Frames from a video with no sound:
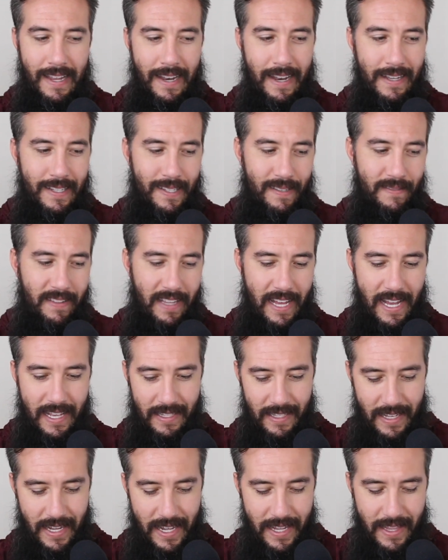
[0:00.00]
and as of
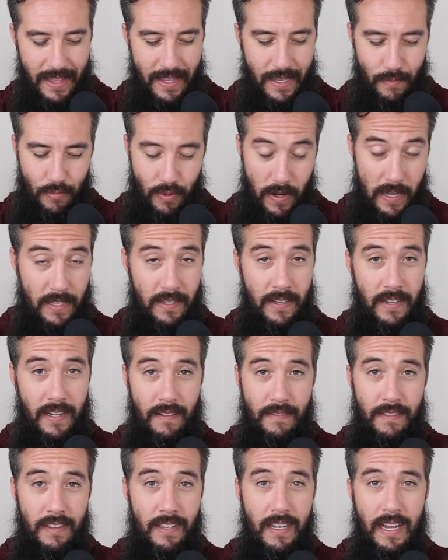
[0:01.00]
last night, the President
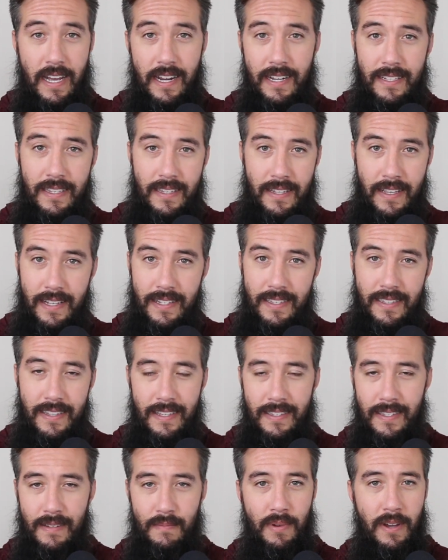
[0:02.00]
of the United States
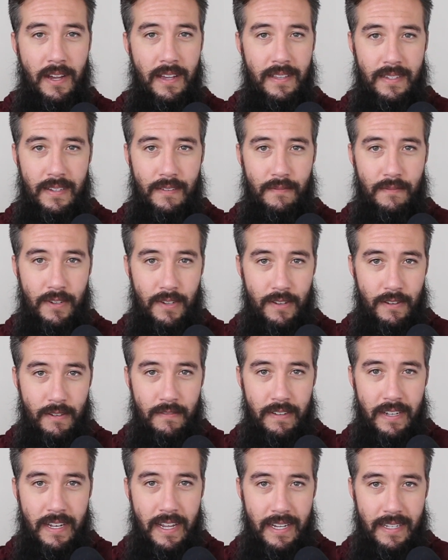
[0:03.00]
tested positive for
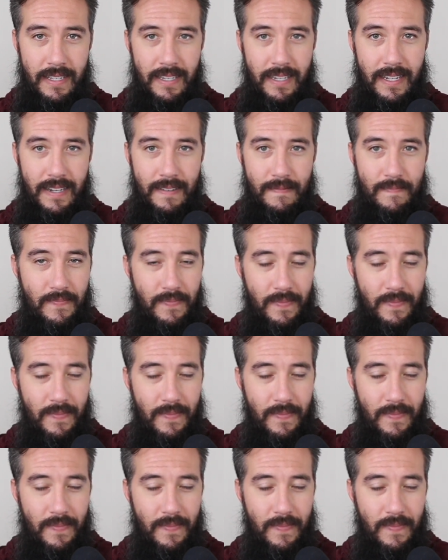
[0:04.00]
COVID-19.